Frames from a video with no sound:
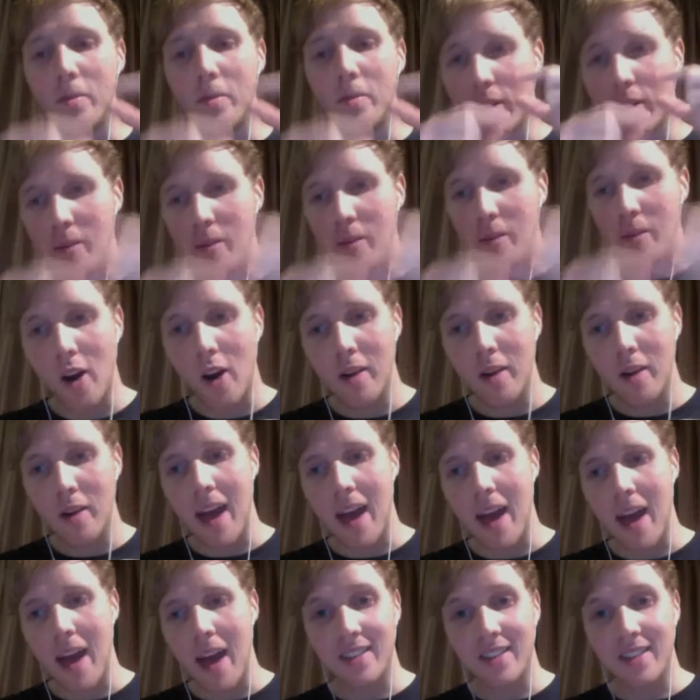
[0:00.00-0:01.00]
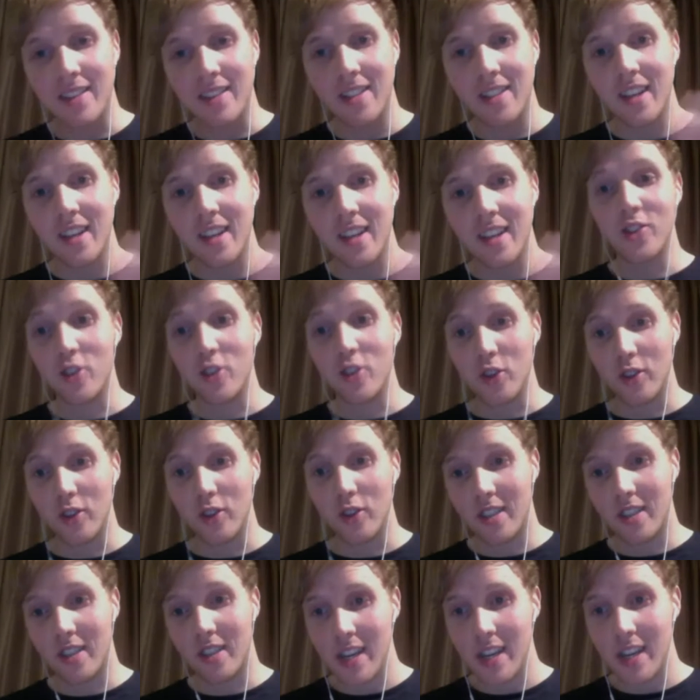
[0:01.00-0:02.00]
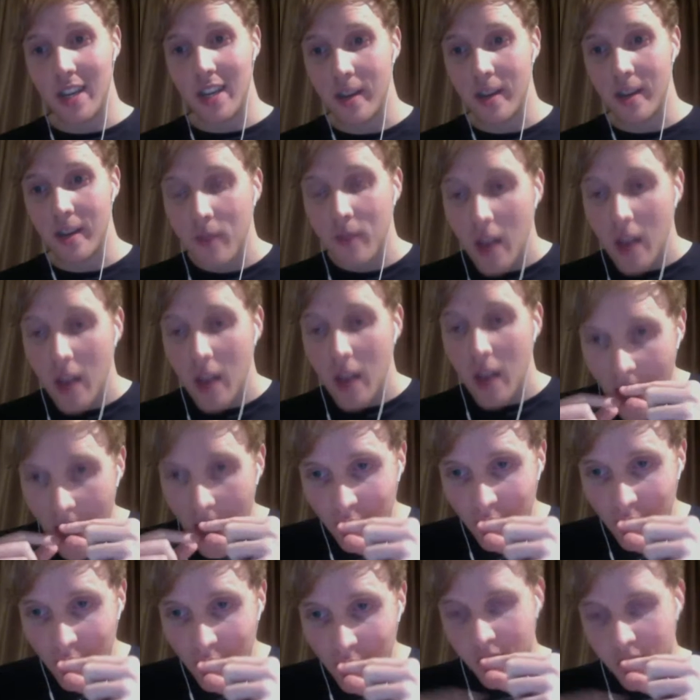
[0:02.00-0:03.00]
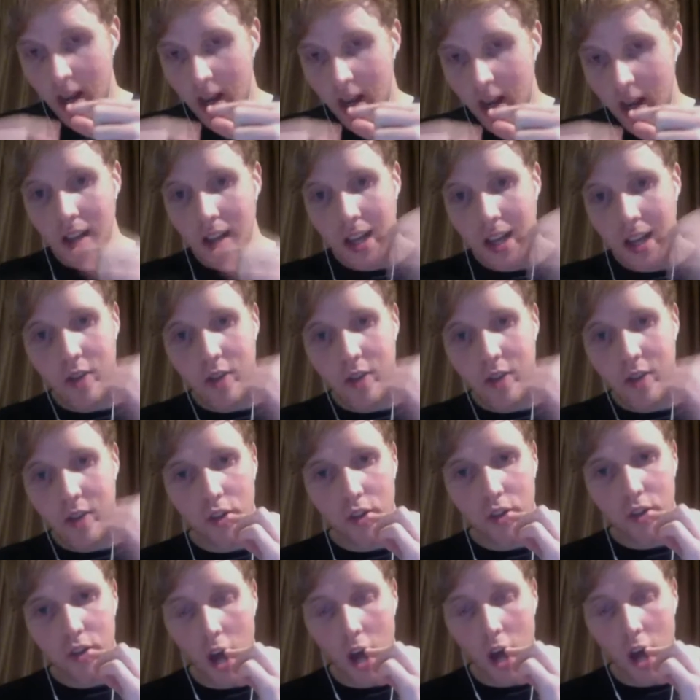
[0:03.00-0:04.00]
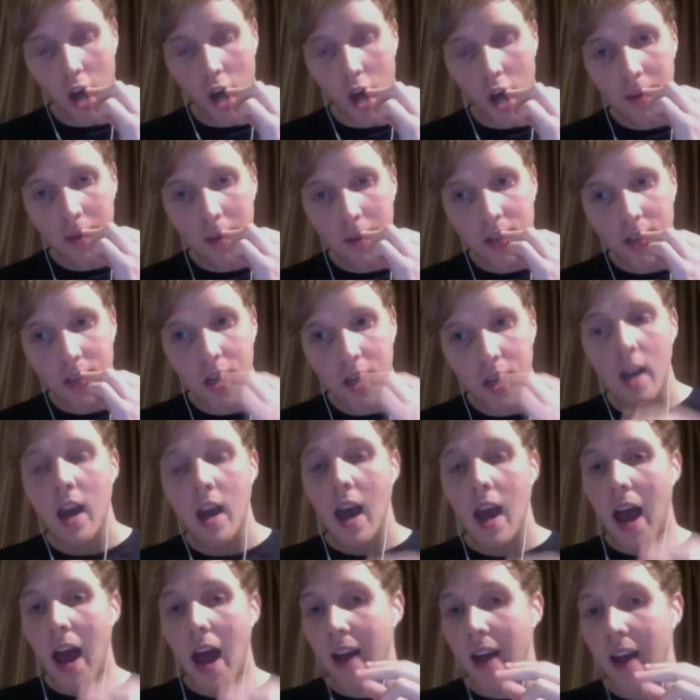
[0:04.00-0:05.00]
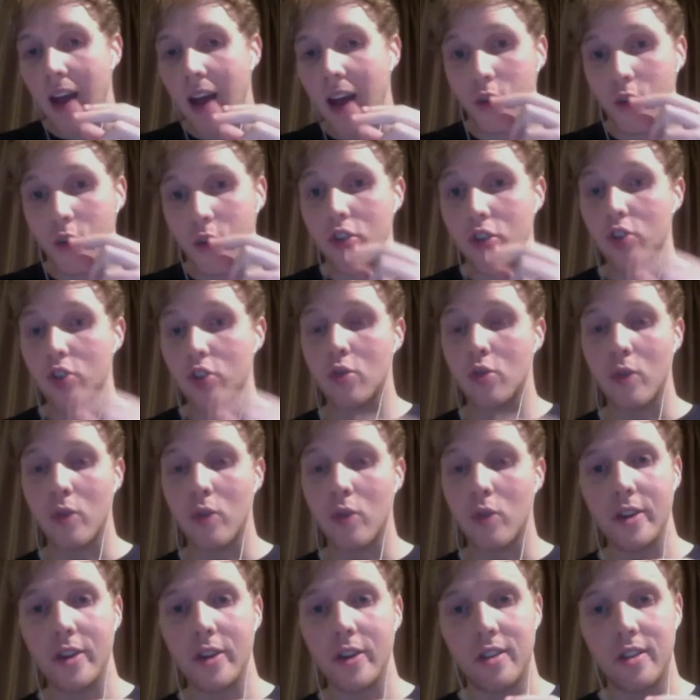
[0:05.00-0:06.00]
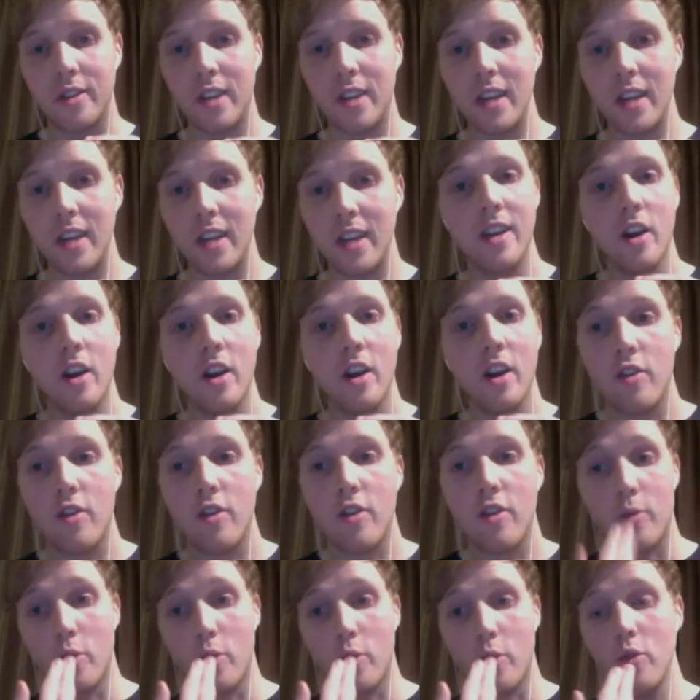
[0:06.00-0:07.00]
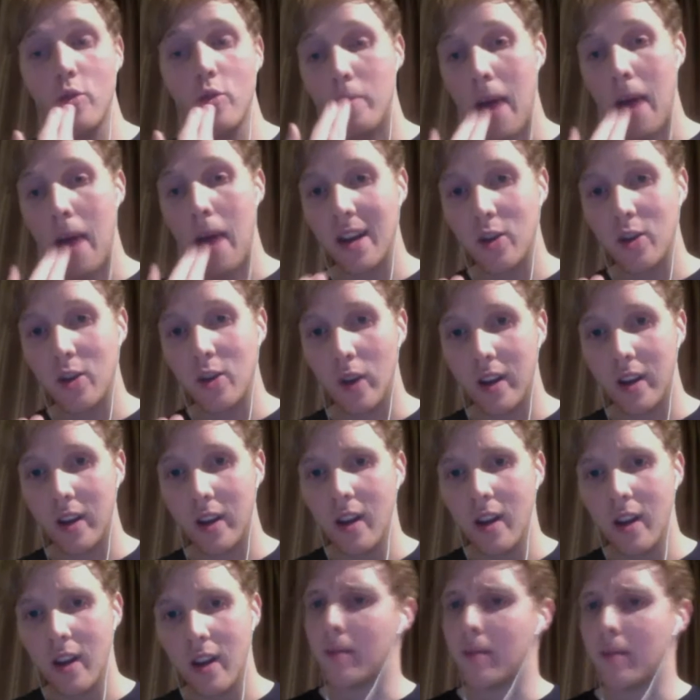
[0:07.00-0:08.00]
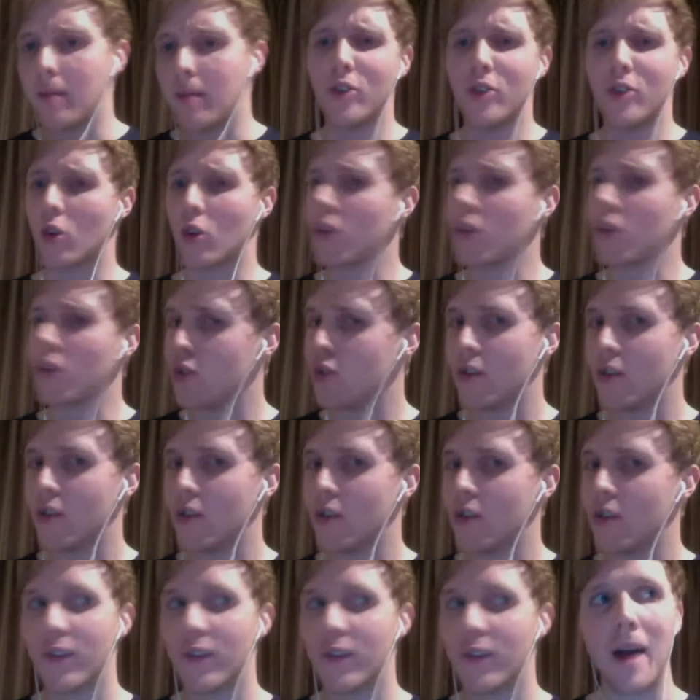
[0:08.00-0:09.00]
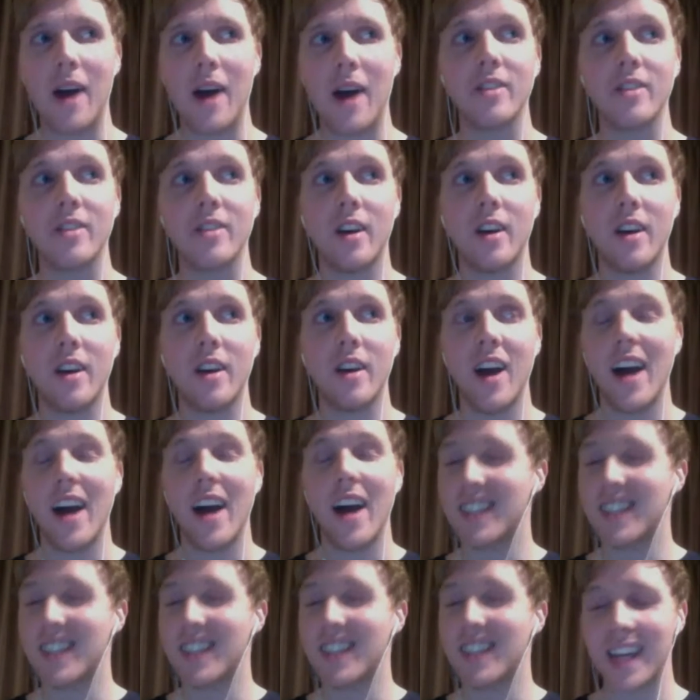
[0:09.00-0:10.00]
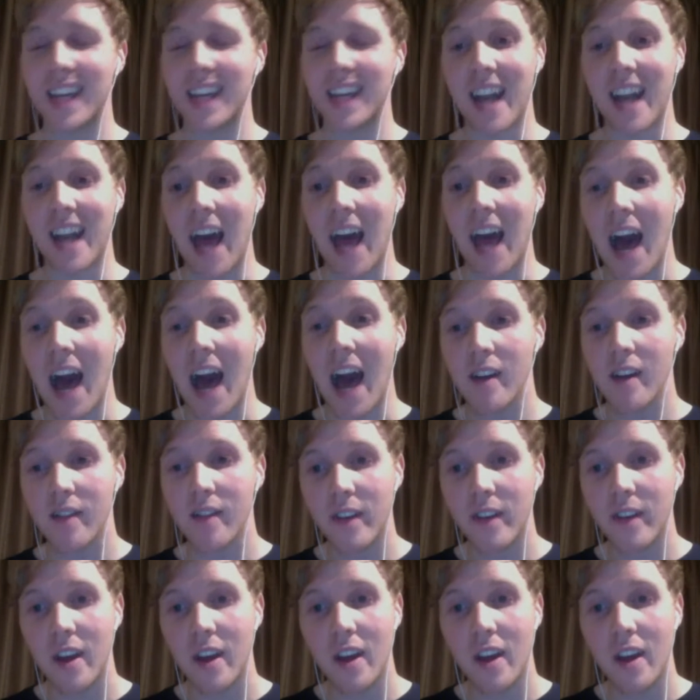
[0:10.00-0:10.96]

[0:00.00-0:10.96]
the bottom end into your tea and you suck like through the top bit, and you can drink your tea through the penguin, but you can only do it for about a second and a half.